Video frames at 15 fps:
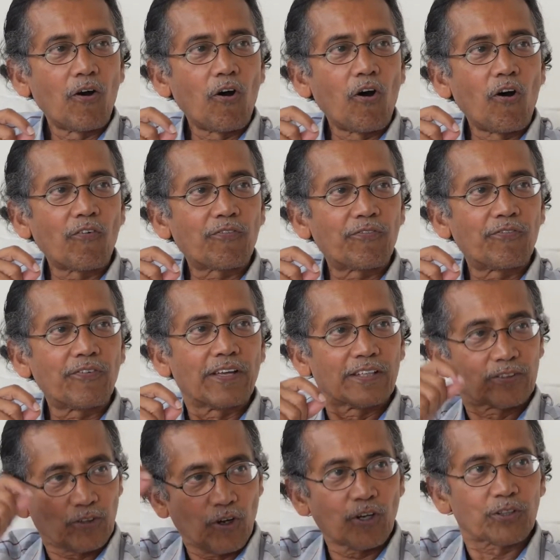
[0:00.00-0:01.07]
of
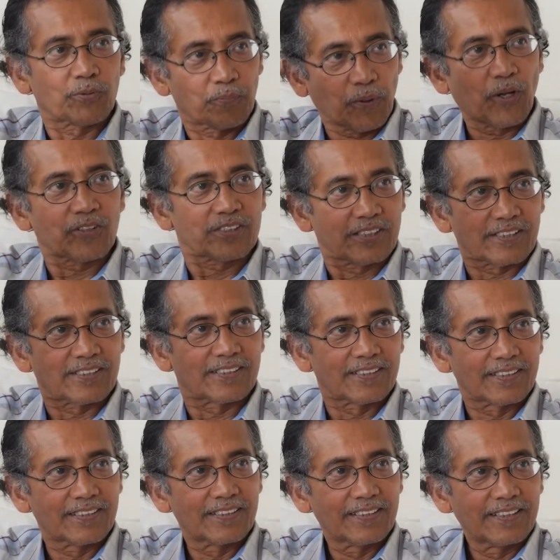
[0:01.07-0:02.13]
a thought process
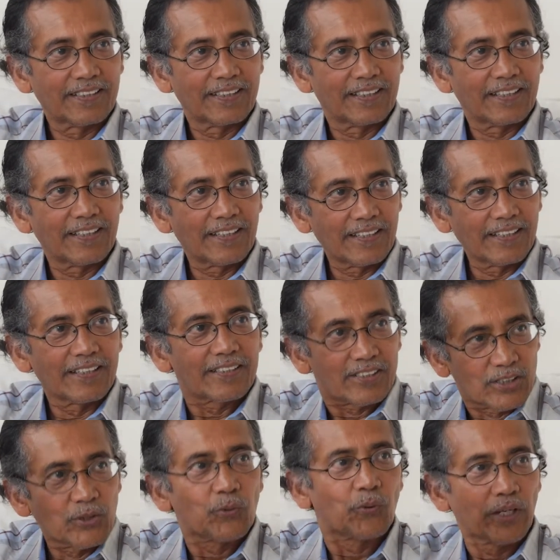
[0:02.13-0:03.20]
is
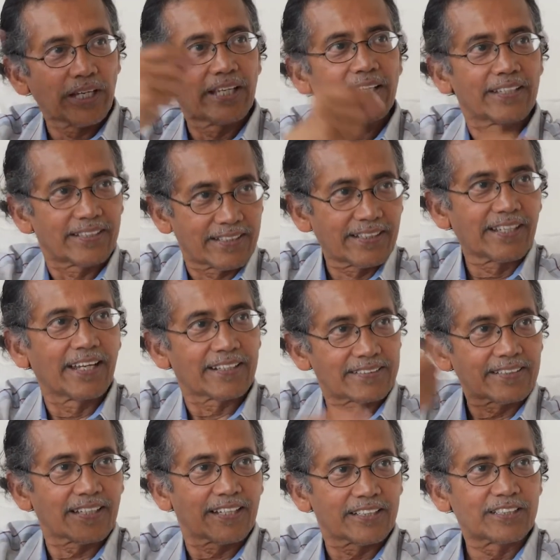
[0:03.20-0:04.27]
the way it
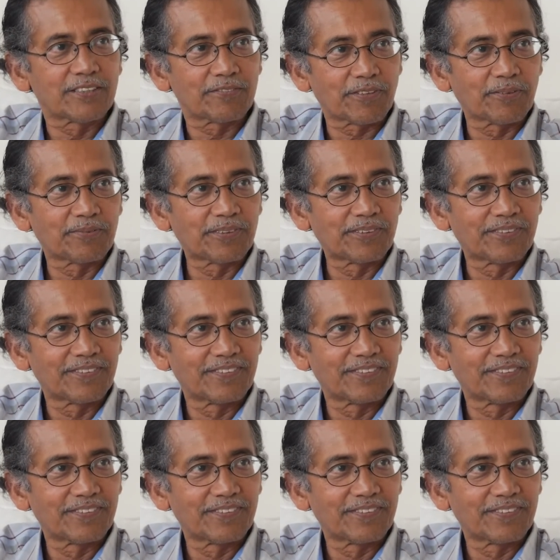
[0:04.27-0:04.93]
gets energy from you.